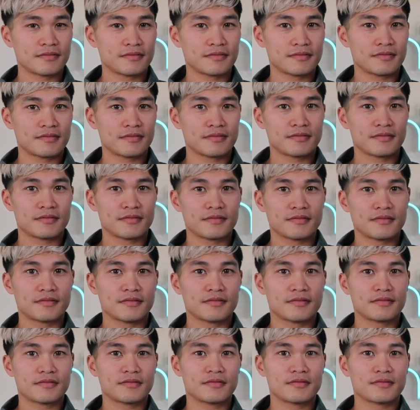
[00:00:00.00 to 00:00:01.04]

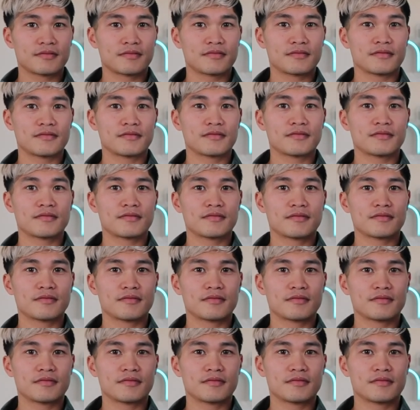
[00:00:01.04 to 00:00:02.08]

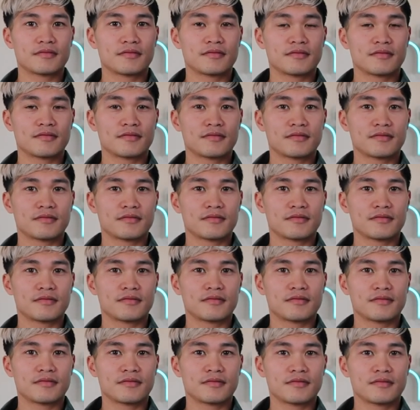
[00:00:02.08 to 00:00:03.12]

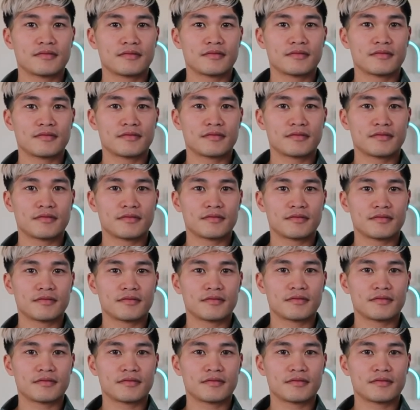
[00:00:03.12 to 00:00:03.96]
No words are spoken by the person on screen.